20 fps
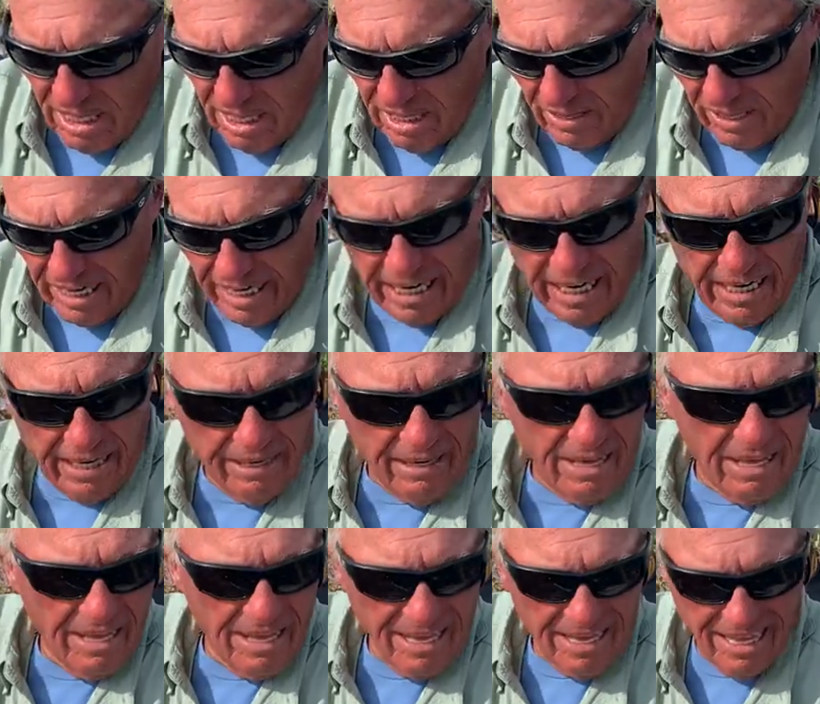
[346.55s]
And
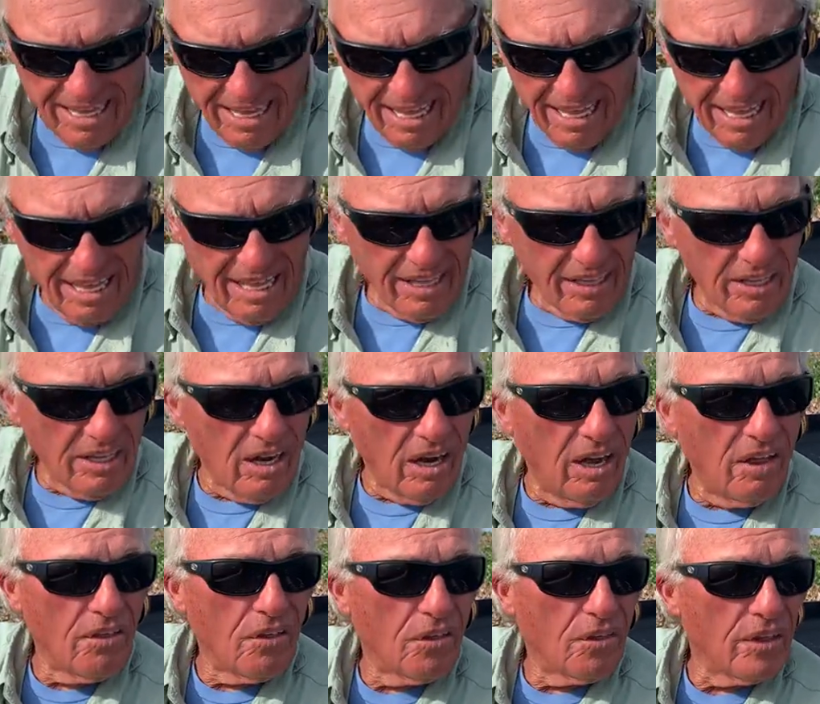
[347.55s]
the
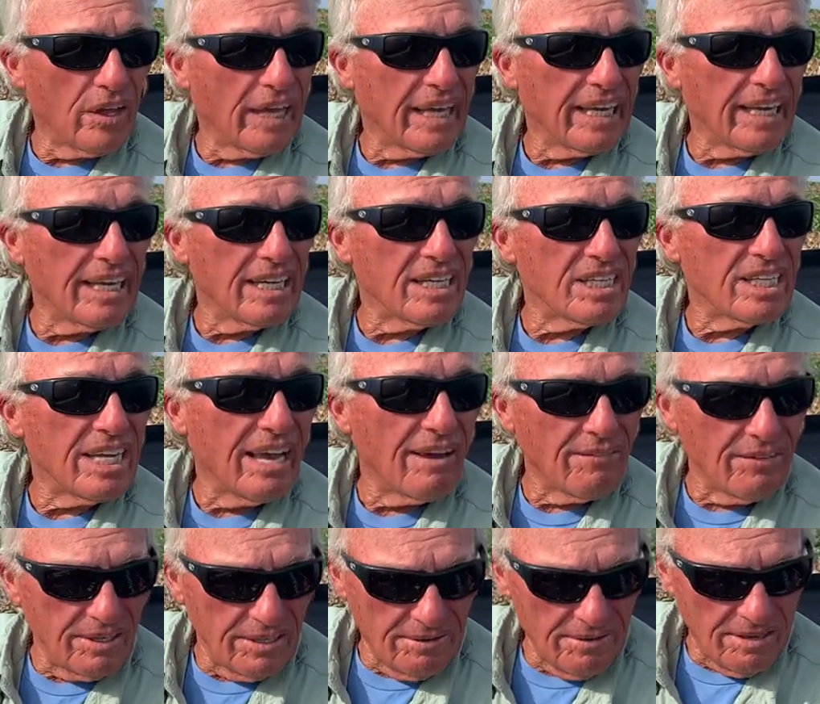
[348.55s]
other thing is
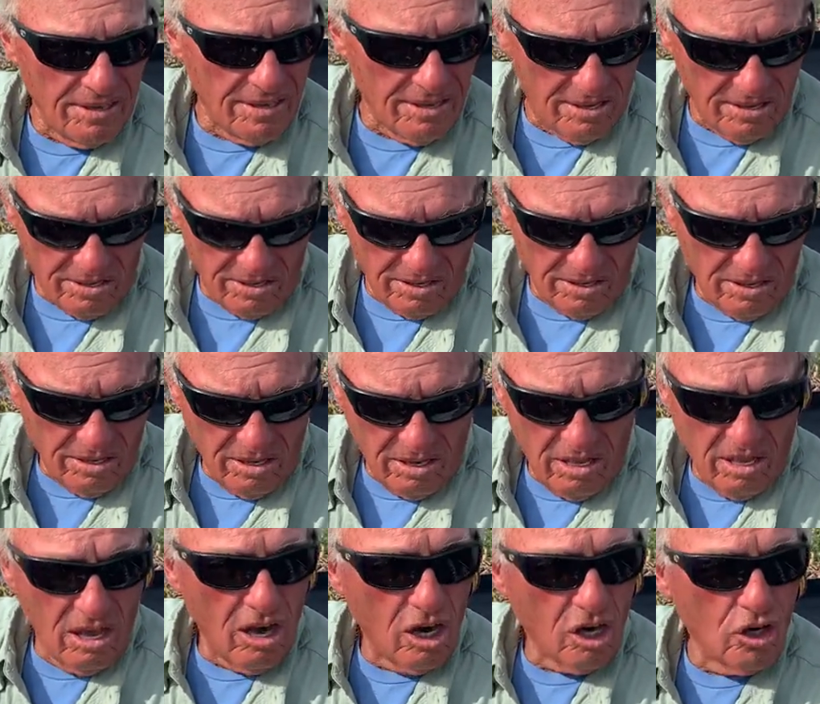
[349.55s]
having
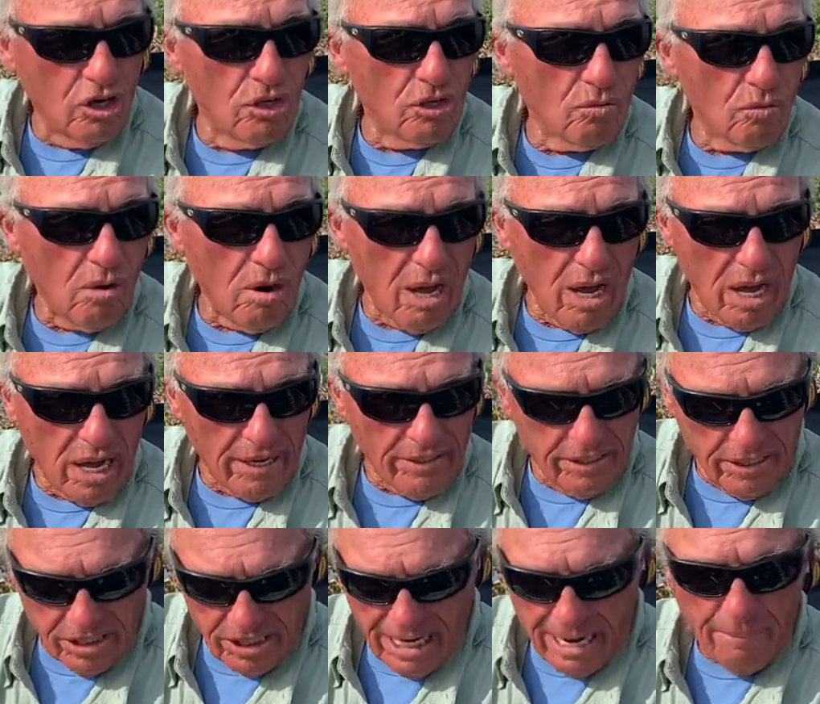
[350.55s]
a good rod.
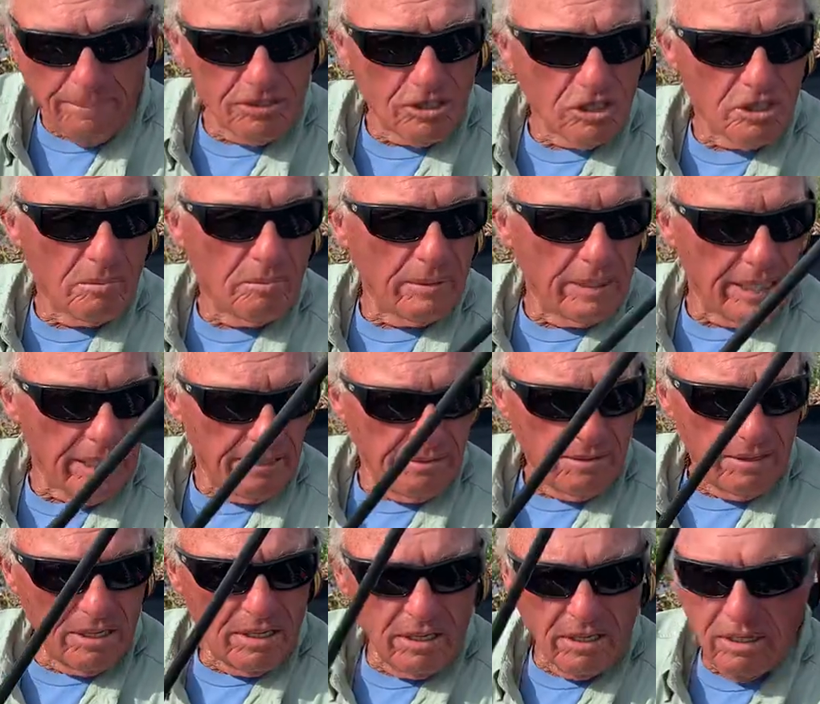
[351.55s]
This happens to be
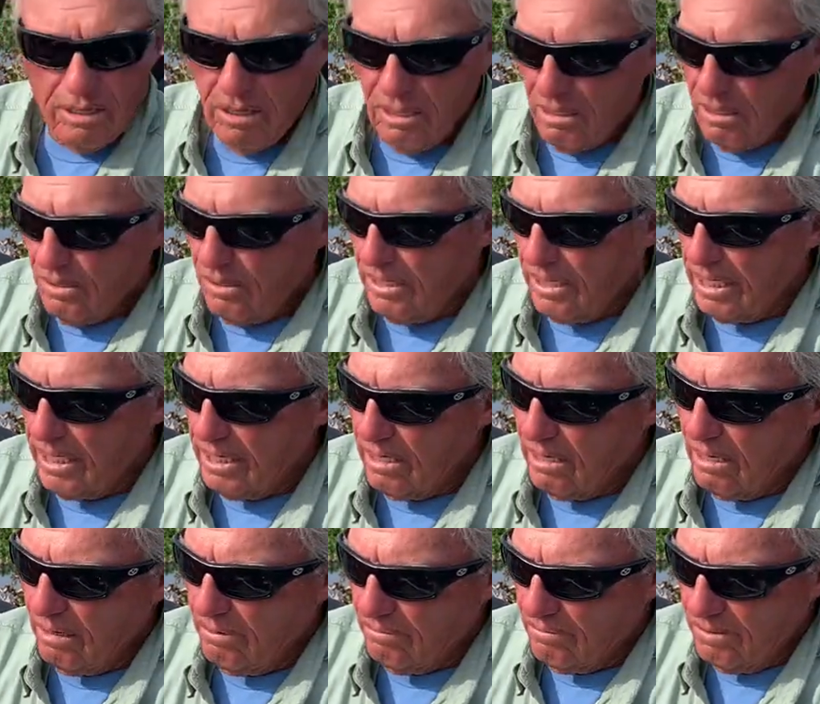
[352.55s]

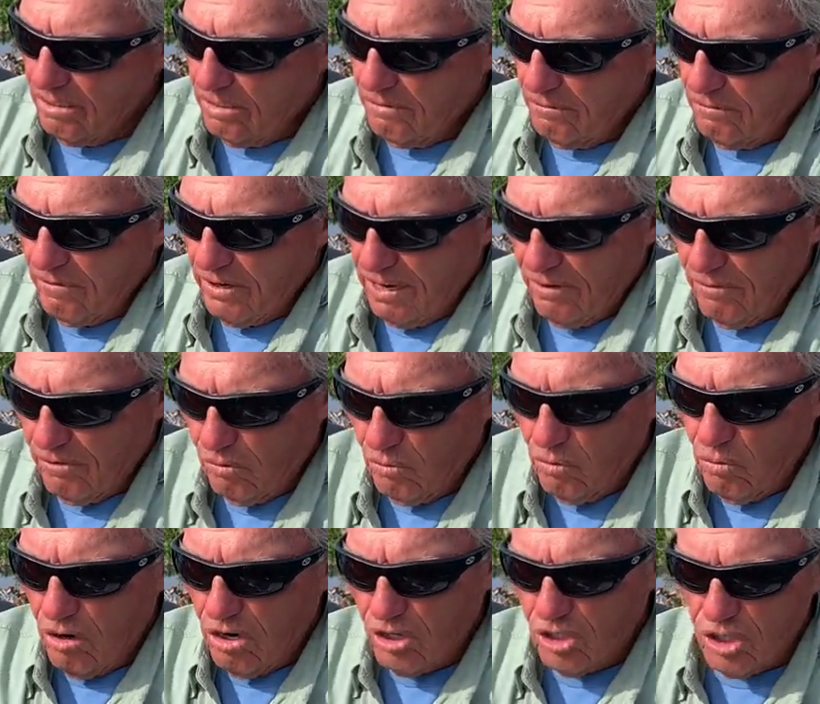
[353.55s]
the favorite
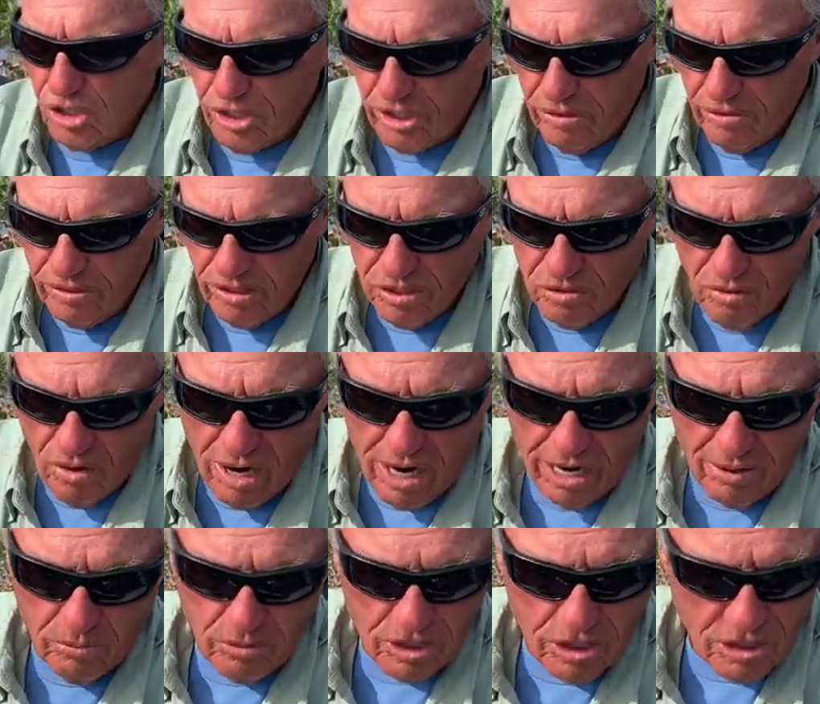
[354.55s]
Rush series
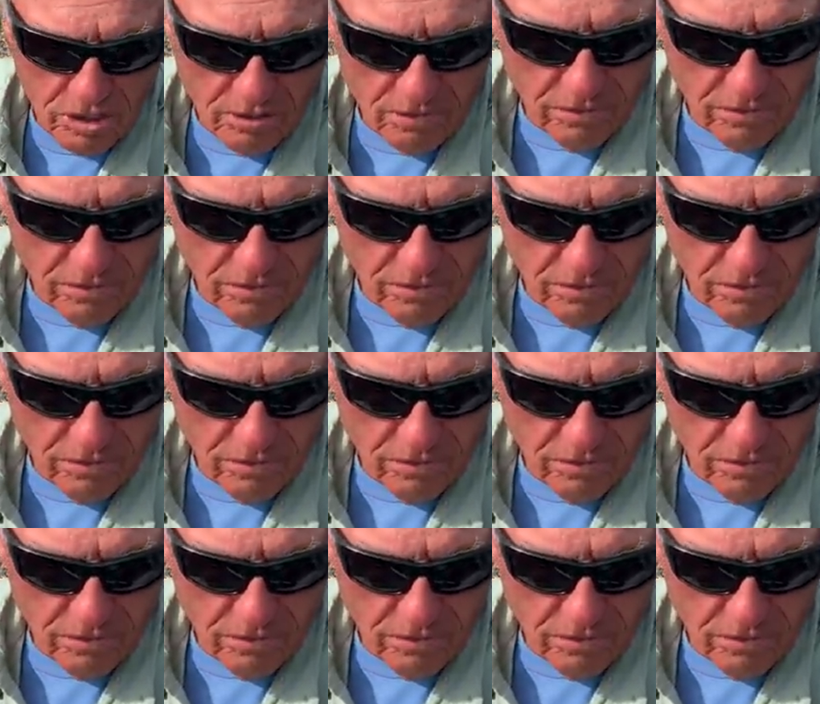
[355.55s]
rod, which is a